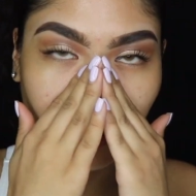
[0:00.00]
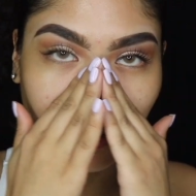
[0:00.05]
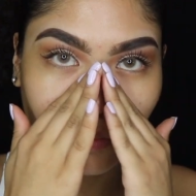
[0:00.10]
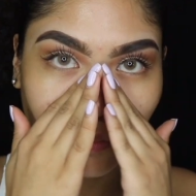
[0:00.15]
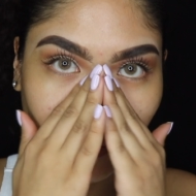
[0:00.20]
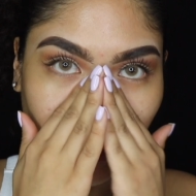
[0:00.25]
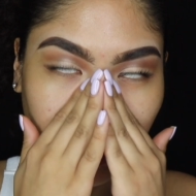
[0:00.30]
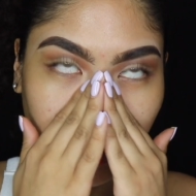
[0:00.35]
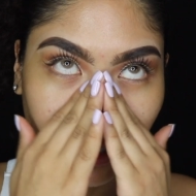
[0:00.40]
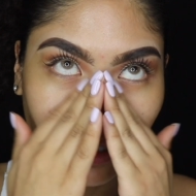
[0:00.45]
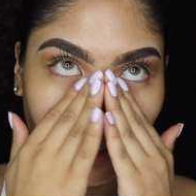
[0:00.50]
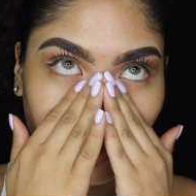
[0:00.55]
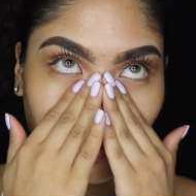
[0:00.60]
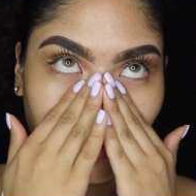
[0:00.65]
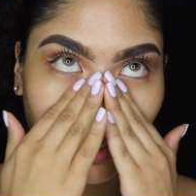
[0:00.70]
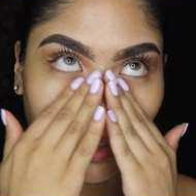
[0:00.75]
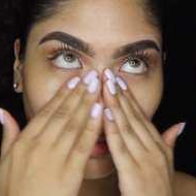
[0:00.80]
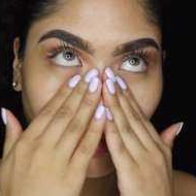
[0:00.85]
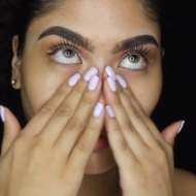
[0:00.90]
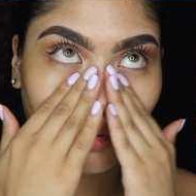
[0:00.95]
My T-zone
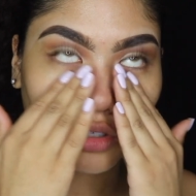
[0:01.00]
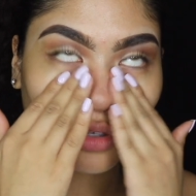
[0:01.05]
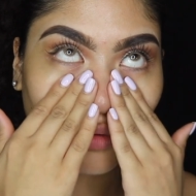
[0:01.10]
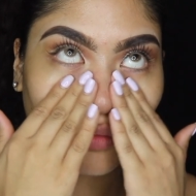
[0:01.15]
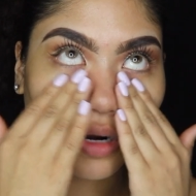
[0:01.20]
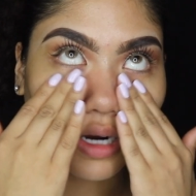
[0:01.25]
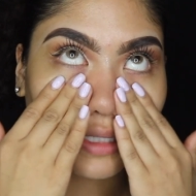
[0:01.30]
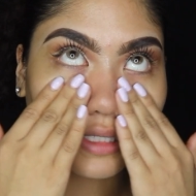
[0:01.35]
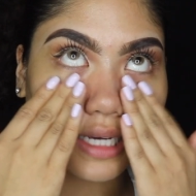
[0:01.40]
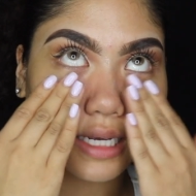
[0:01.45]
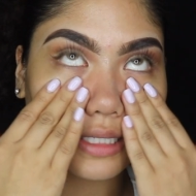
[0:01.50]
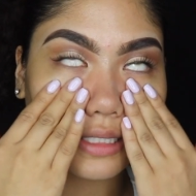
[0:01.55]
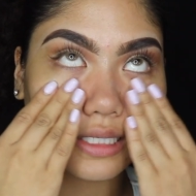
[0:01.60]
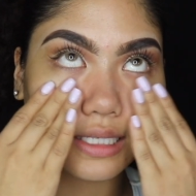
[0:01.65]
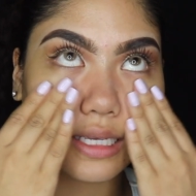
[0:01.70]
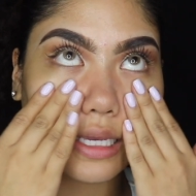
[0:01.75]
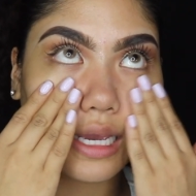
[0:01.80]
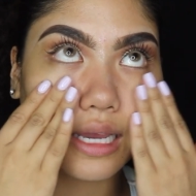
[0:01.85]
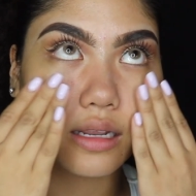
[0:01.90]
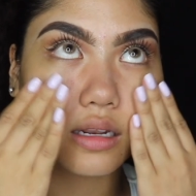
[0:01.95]
is also where I tend
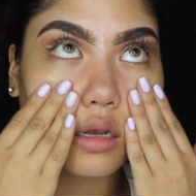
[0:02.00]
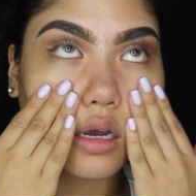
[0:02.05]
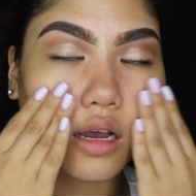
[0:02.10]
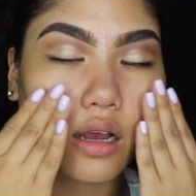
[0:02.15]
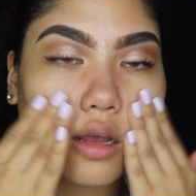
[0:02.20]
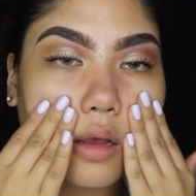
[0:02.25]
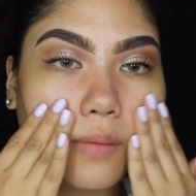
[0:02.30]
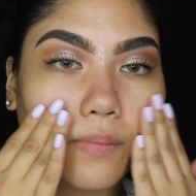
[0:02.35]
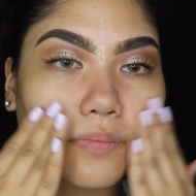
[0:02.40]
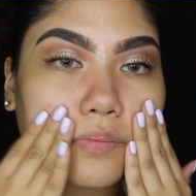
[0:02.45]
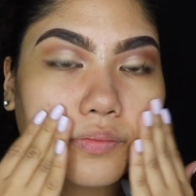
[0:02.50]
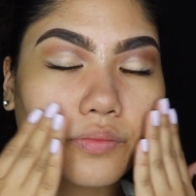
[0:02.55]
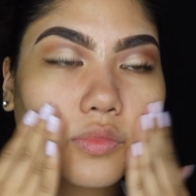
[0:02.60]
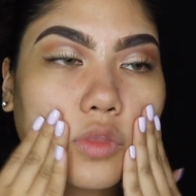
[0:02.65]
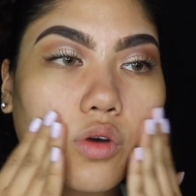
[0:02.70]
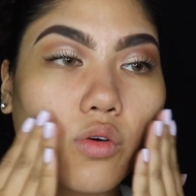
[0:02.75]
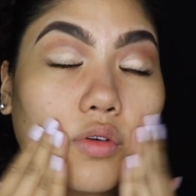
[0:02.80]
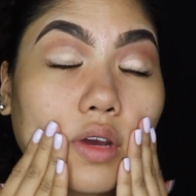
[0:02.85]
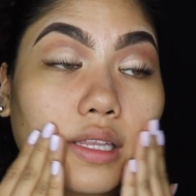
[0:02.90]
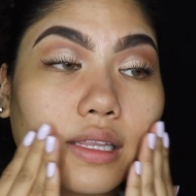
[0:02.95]
to get
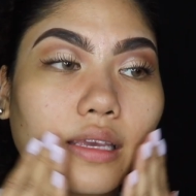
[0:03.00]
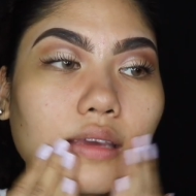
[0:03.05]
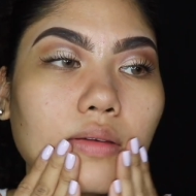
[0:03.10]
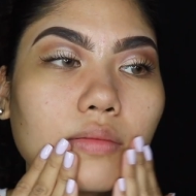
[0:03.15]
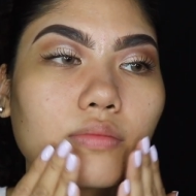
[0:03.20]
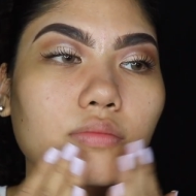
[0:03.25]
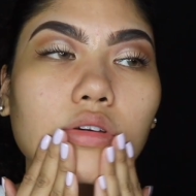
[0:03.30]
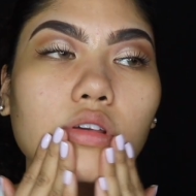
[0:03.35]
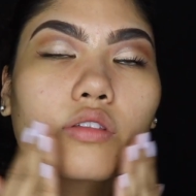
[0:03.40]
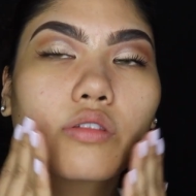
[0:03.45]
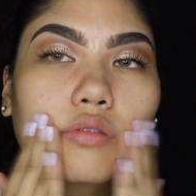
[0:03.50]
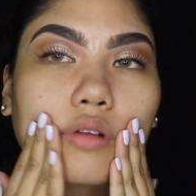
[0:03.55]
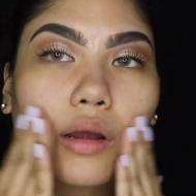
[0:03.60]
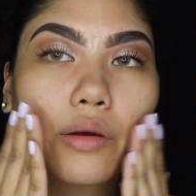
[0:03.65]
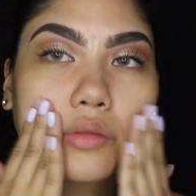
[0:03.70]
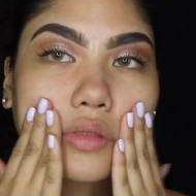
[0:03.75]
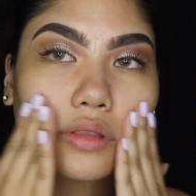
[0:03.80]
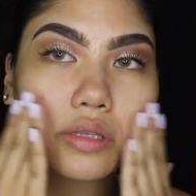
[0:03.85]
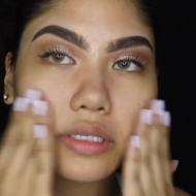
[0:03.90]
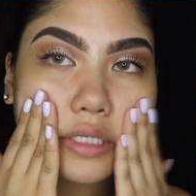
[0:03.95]
oily
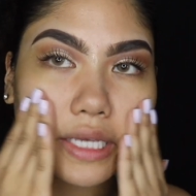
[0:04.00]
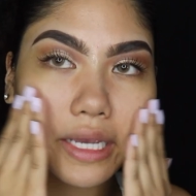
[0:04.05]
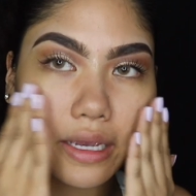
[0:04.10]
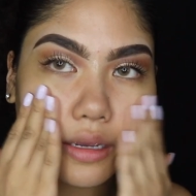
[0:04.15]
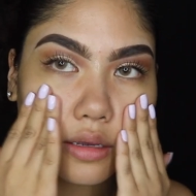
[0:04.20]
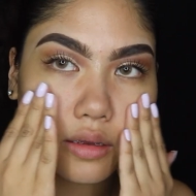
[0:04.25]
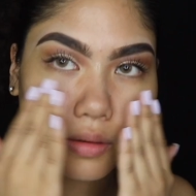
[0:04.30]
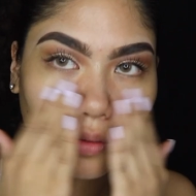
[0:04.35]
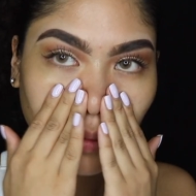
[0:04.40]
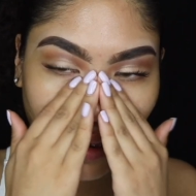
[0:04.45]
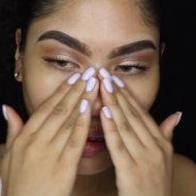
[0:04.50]
throughout the day.